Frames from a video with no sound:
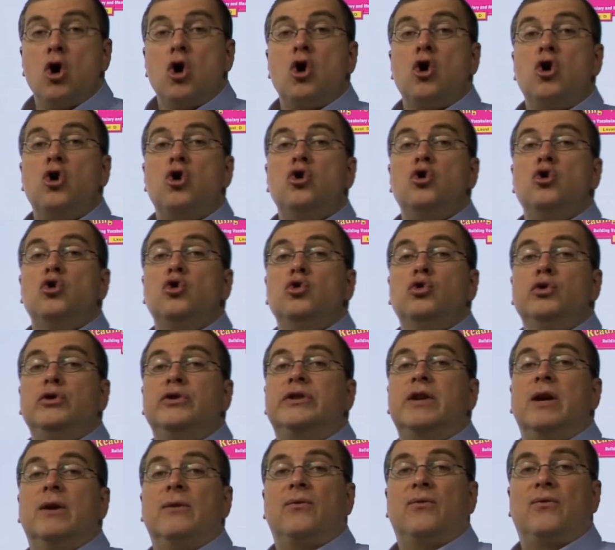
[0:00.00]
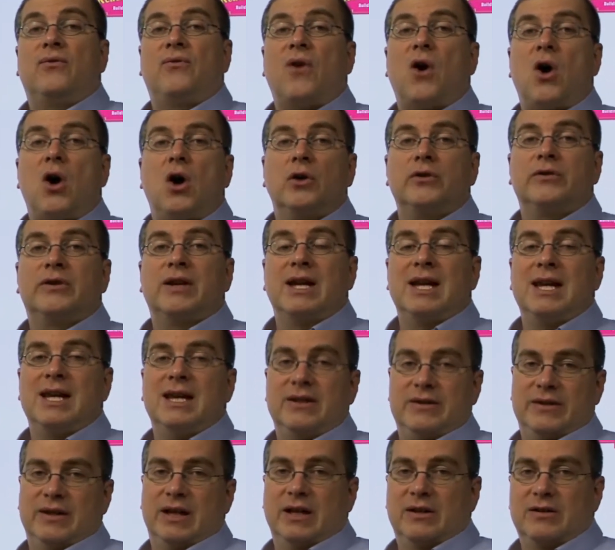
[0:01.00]
Whose fault
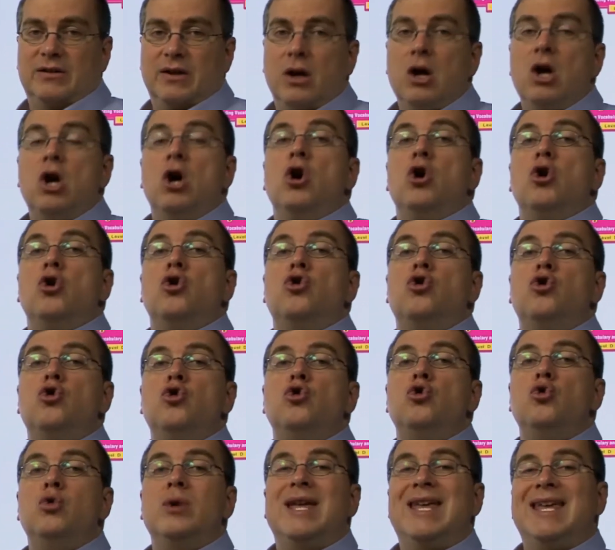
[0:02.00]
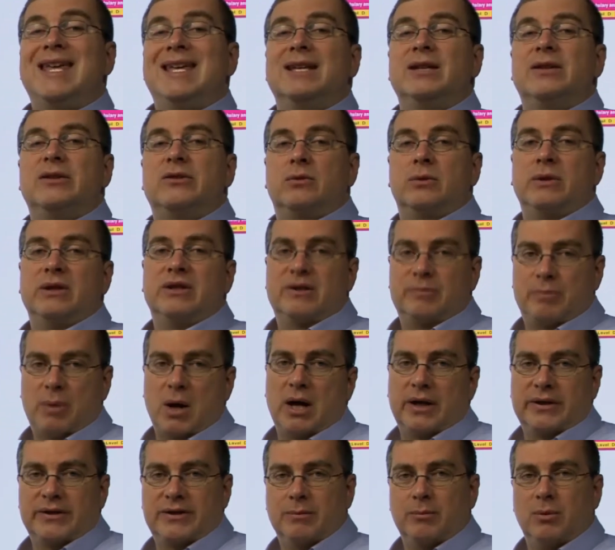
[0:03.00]
is it? Who is
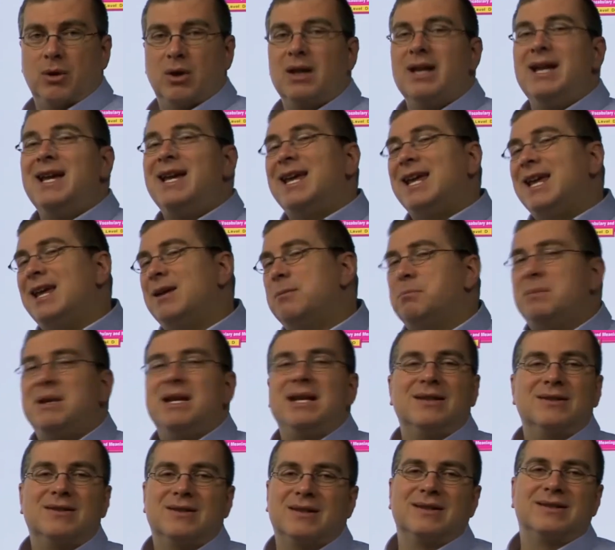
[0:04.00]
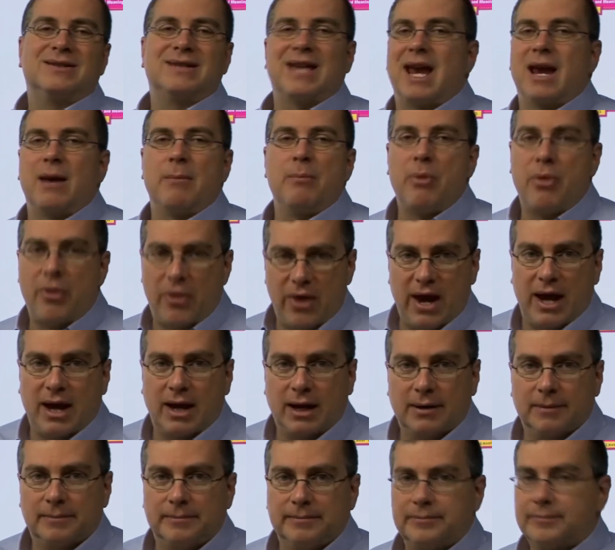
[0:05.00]
responsible? It means the same
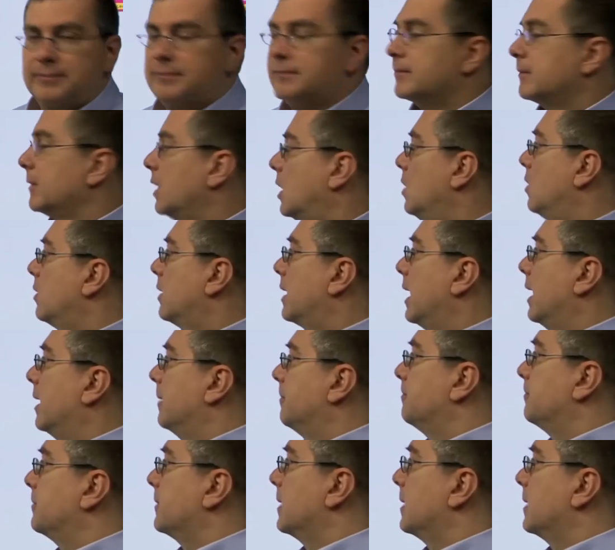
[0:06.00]
thing. Okay.